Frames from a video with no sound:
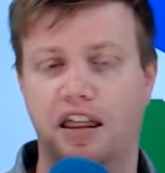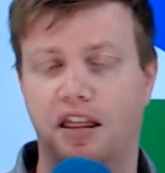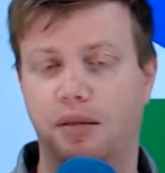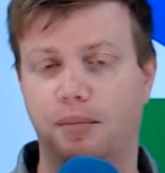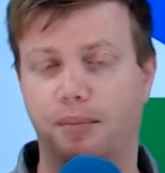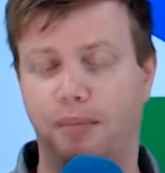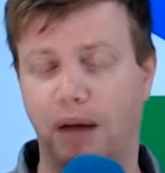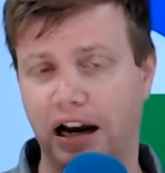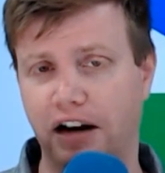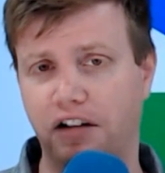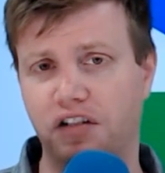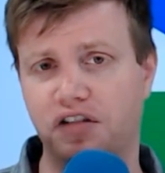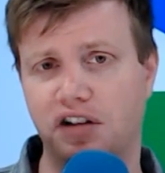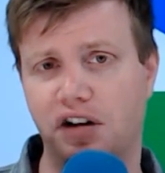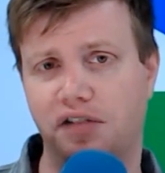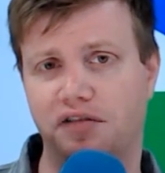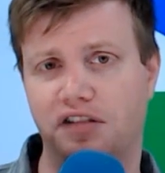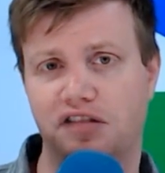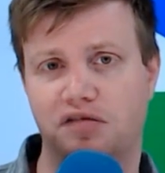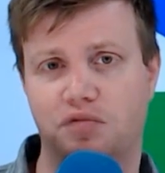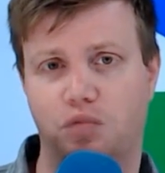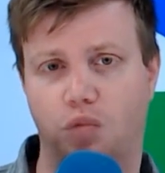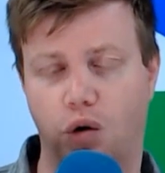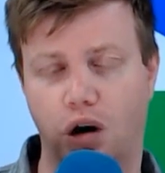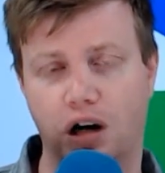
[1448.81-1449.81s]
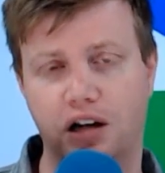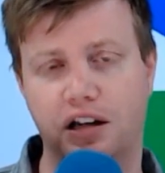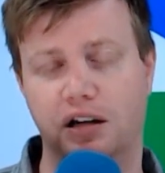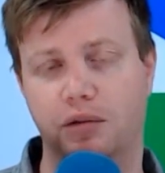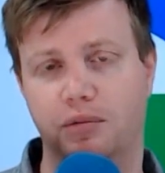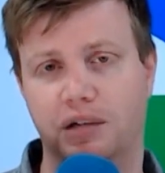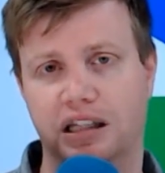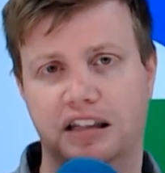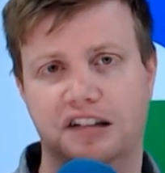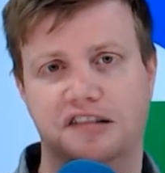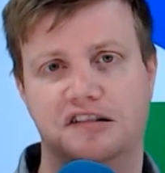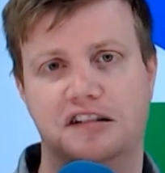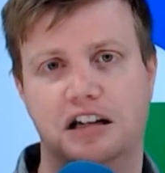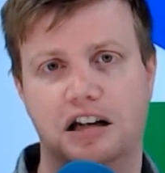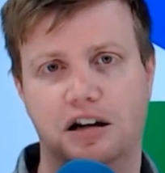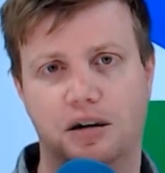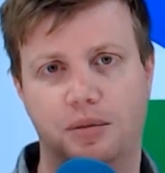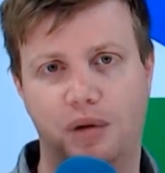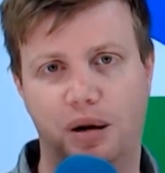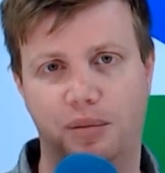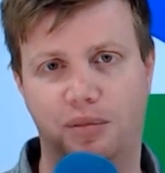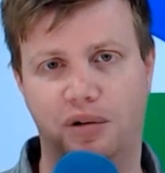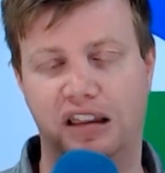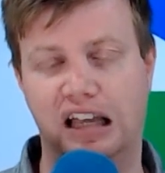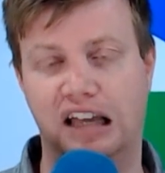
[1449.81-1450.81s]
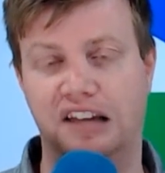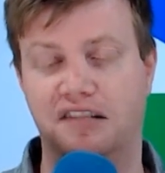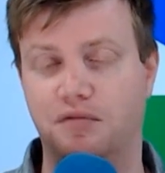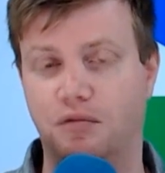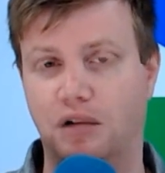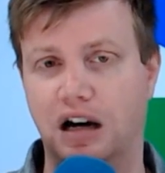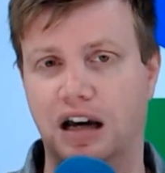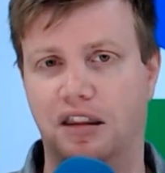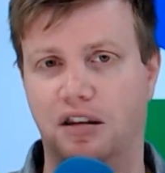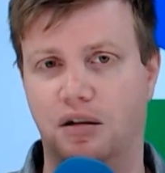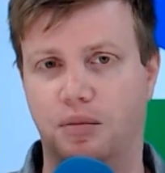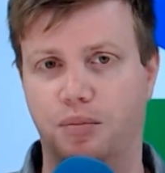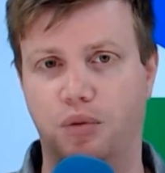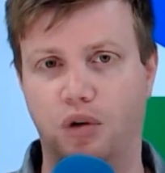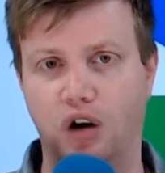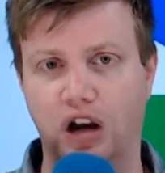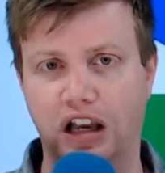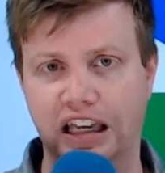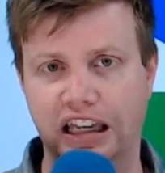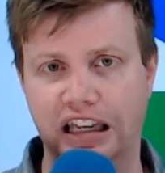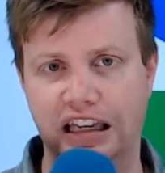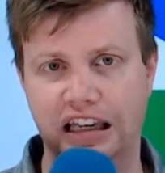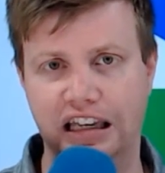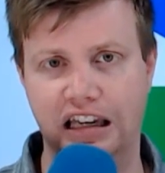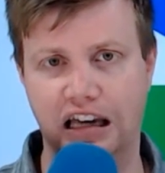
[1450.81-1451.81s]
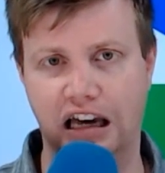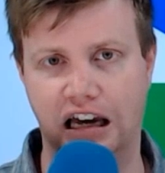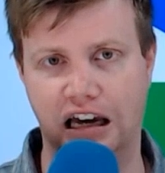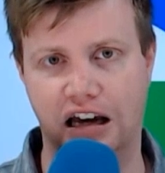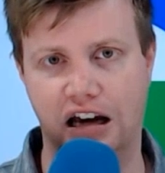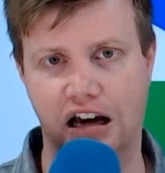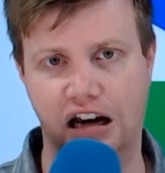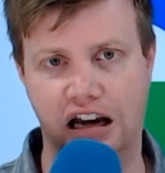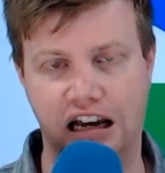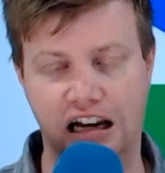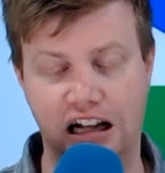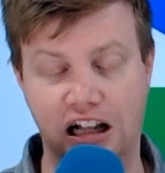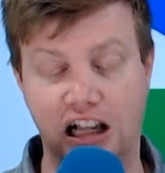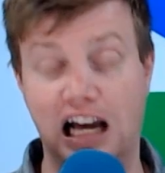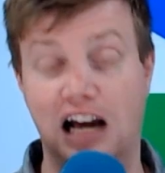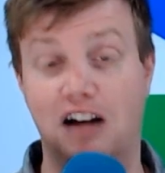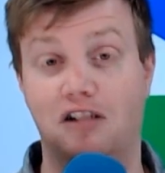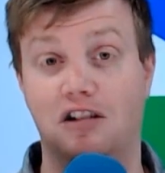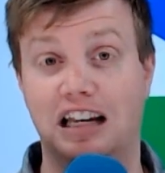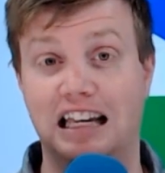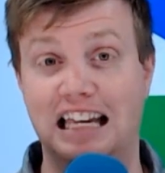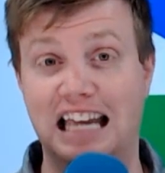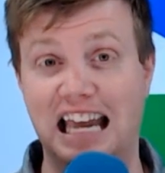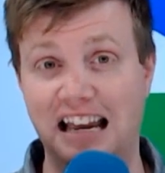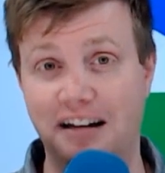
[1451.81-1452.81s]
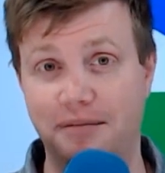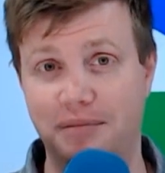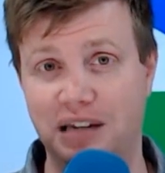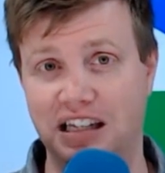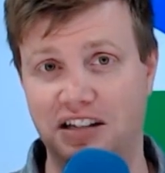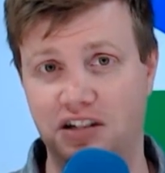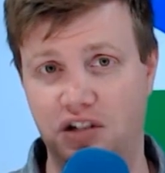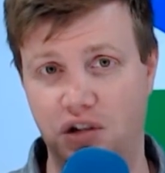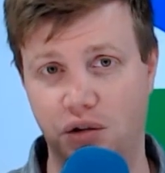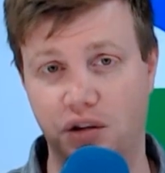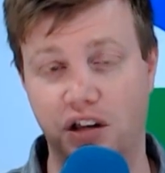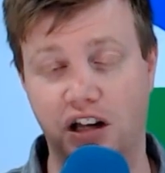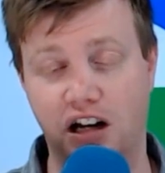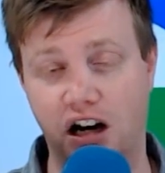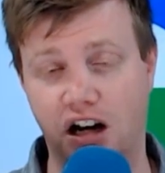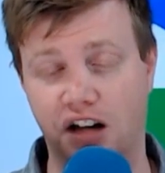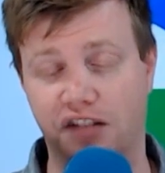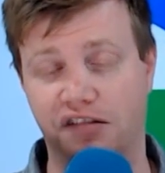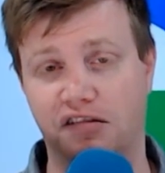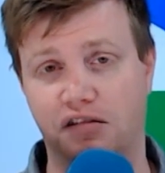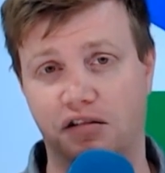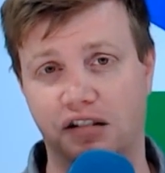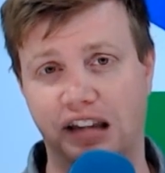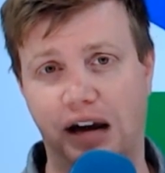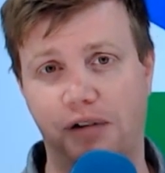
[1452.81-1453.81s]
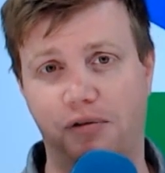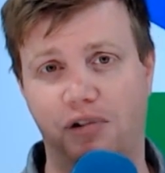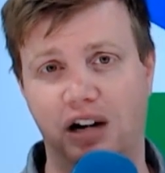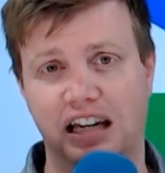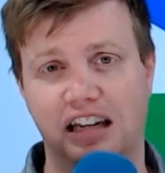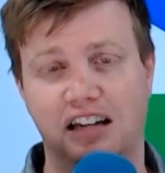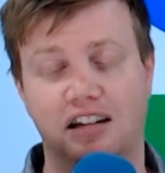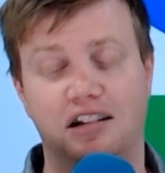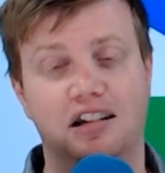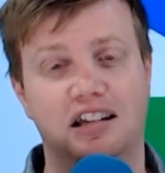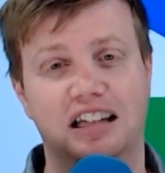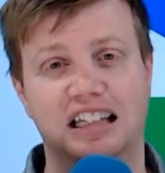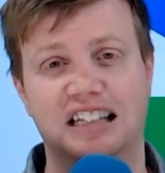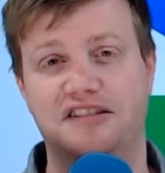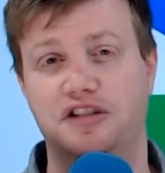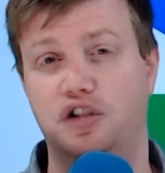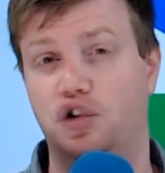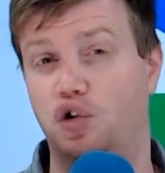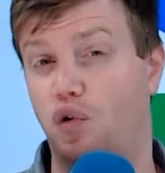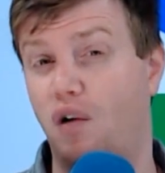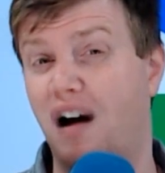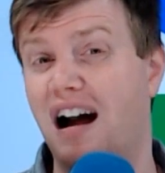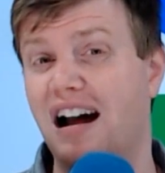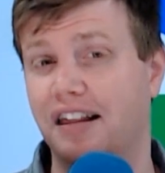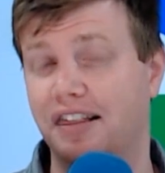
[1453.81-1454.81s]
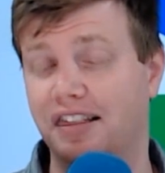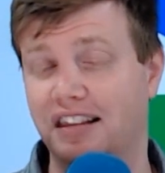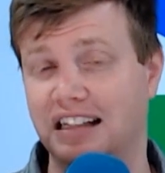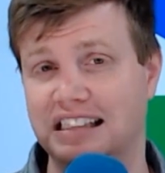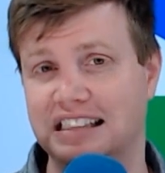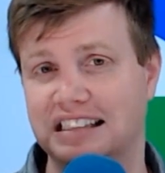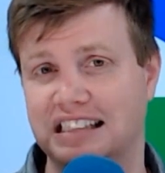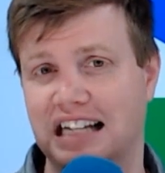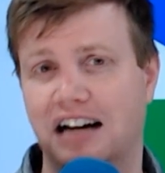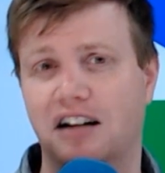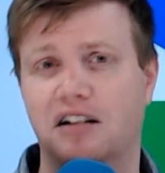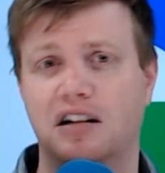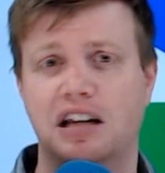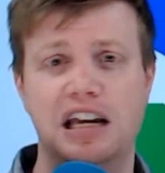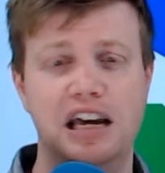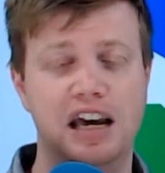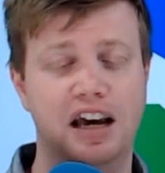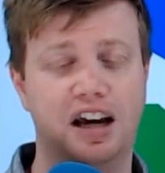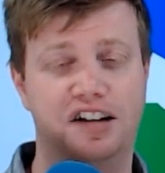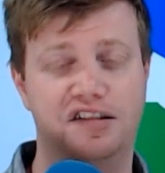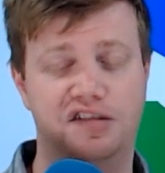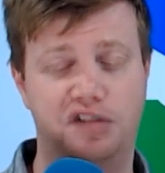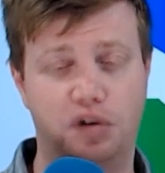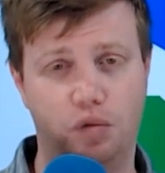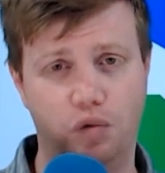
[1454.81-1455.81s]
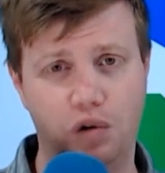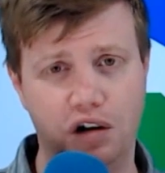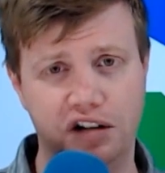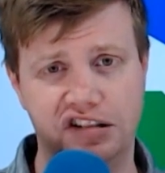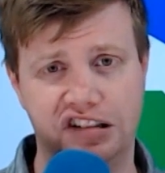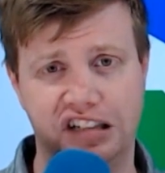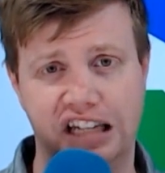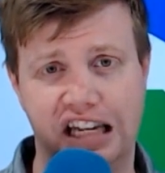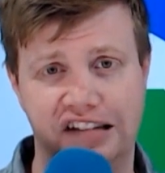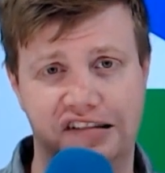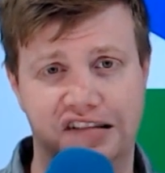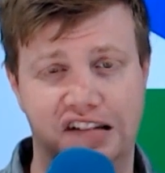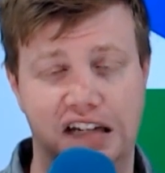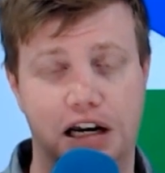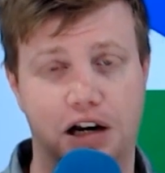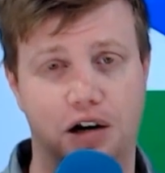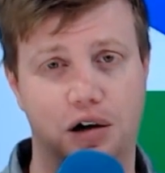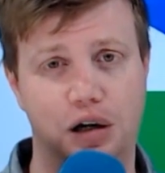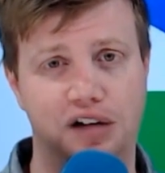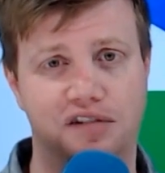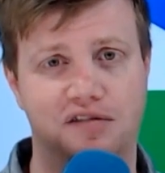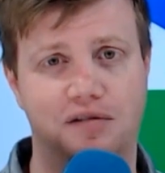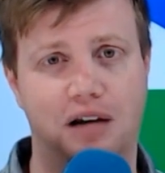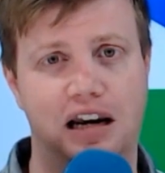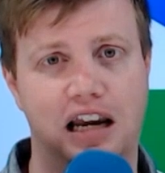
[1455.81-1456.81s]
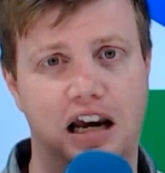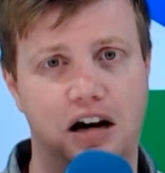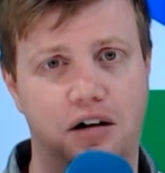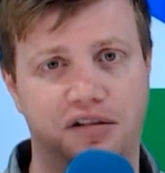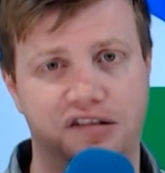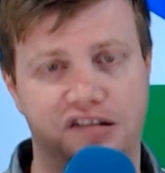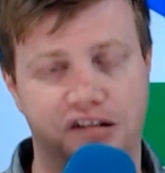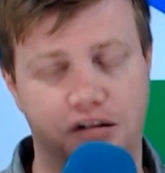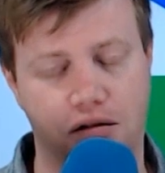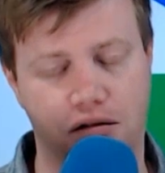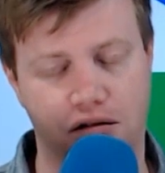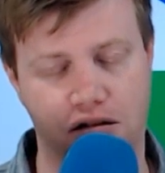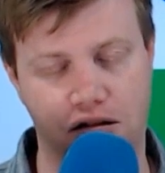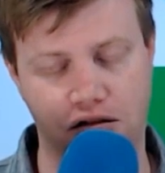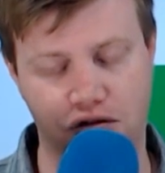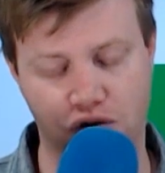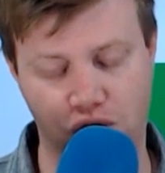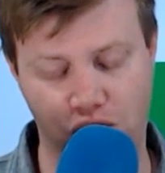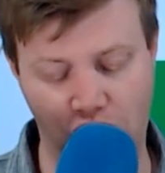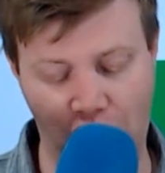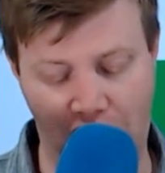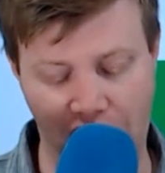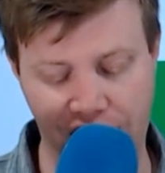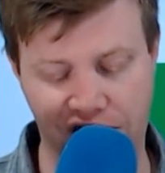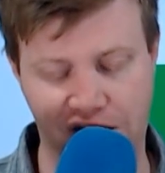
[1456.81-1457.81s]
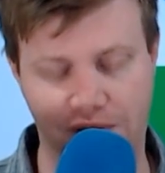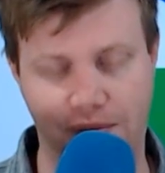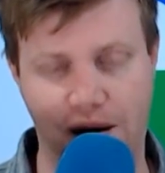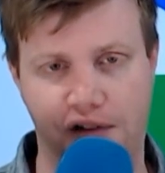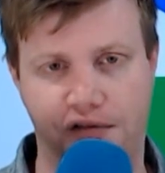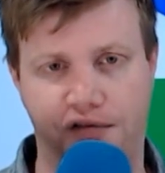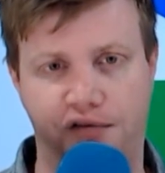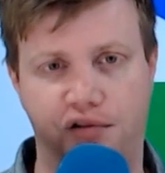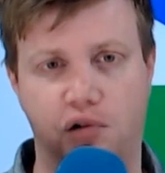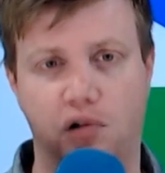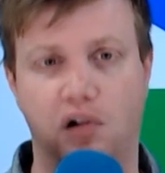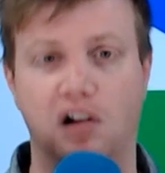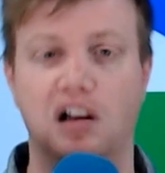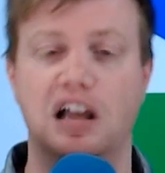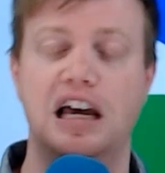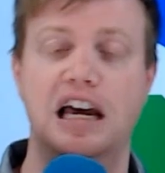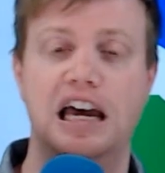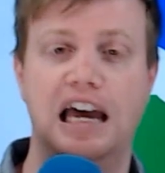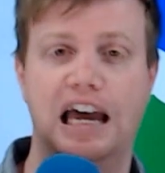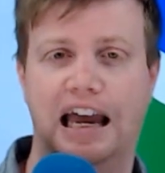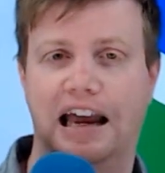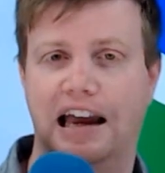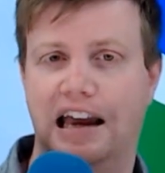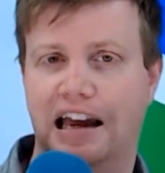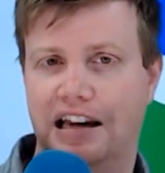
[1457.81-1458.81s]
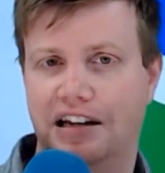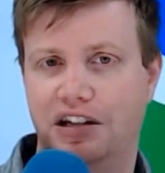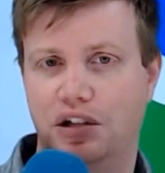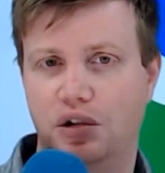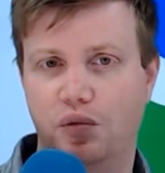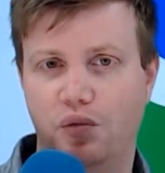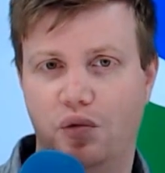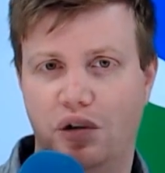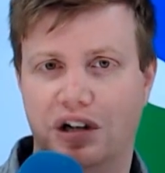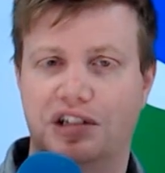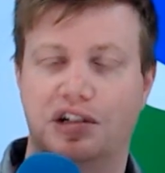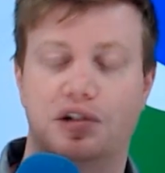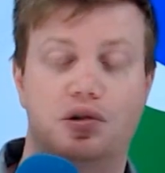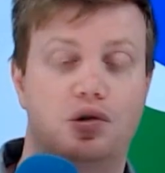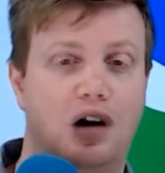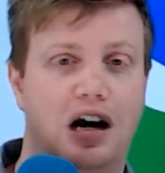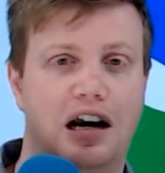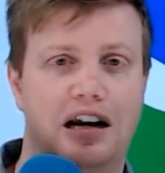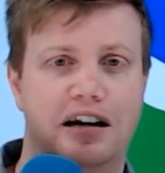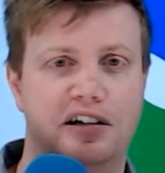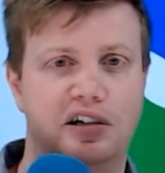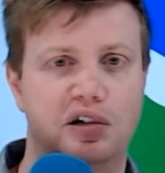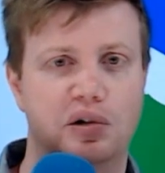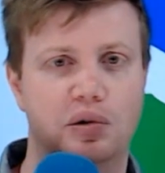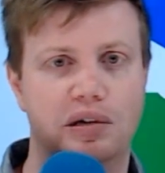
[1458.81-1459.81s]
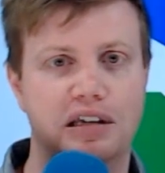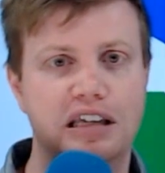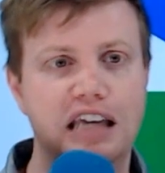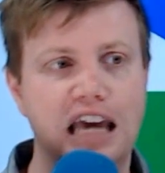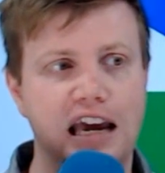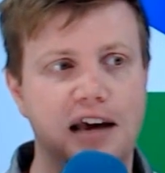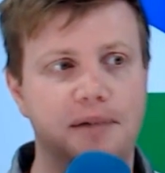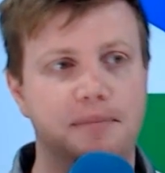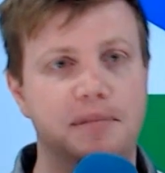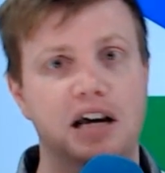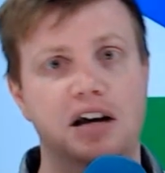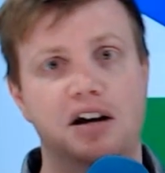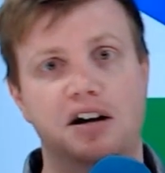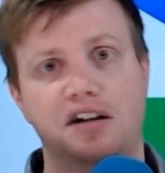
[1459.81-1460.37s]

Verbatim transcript: Microsoft is working with this. You got to remember that's why they're bringing uh, cloud gaming to the console. That way you can at least try things out. Because the worst case scenario is right now is your drive is about full and you want to try out a new game.